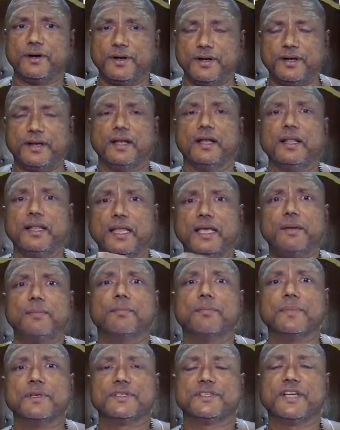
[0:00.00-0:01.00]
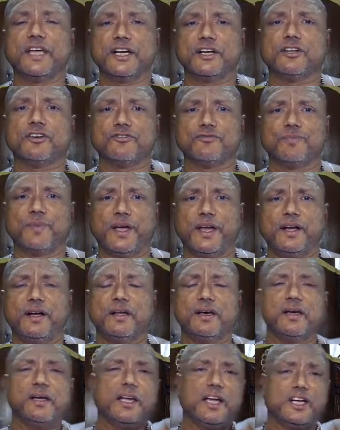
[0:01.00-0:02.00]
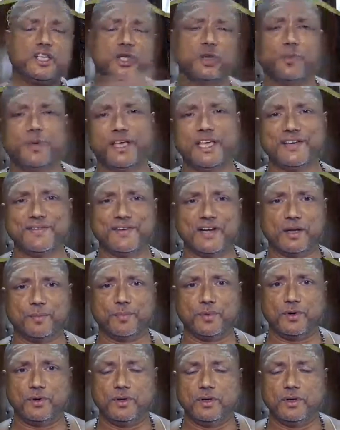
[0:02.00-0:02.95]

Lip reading: till the state of mind, it should be given up.